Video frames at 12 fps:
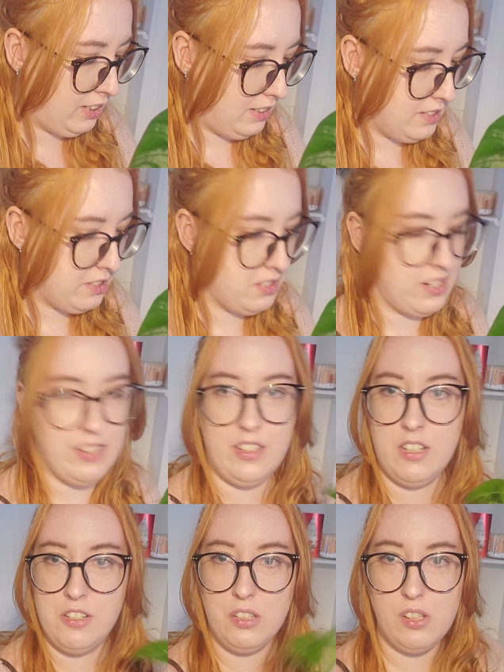This is
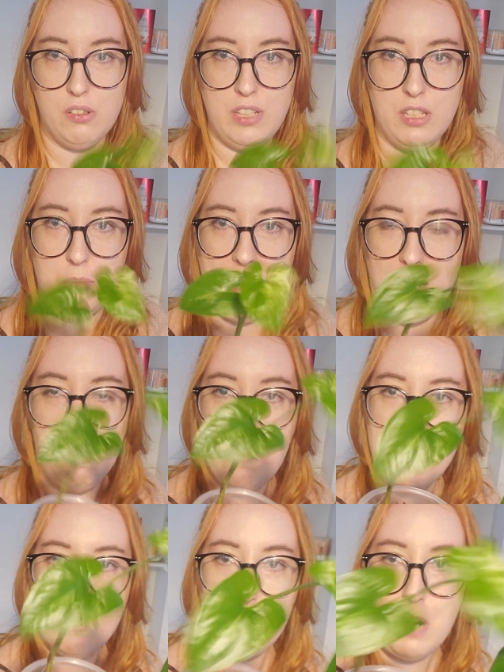another Syngonium
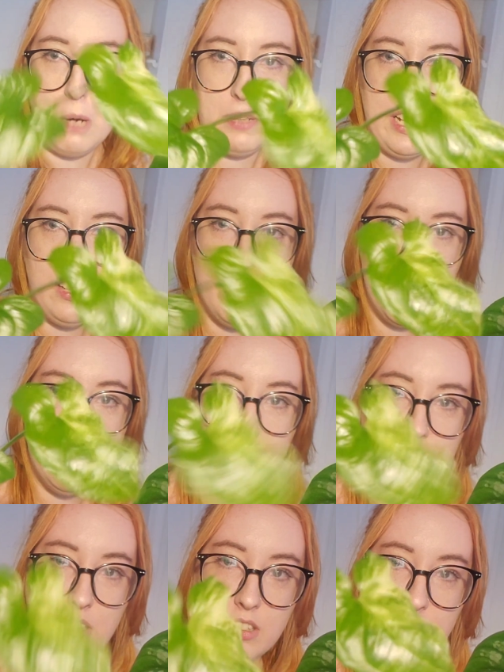elbow
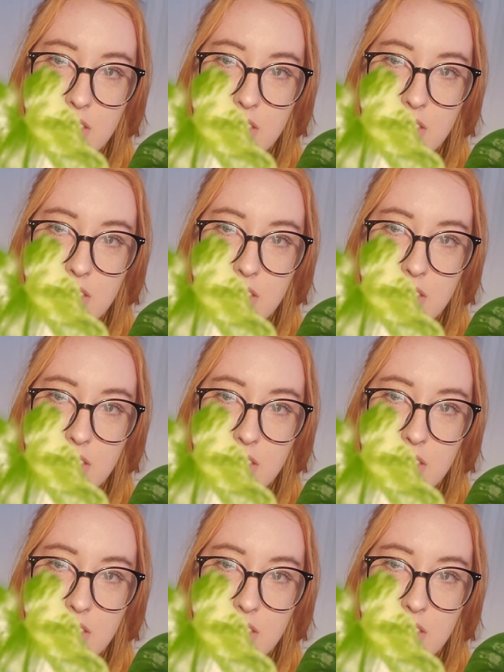propagation.